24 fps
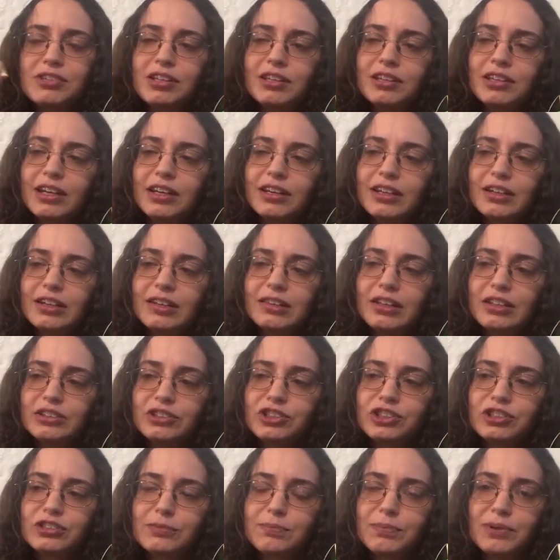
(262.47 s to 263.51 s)
He'd kind of
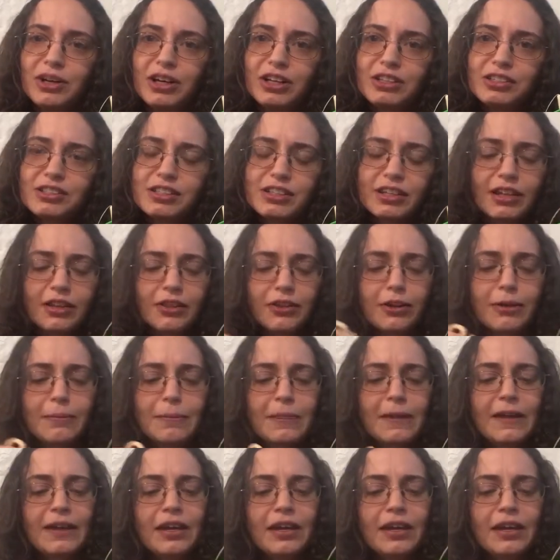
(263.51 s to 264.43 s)
clench his paws together.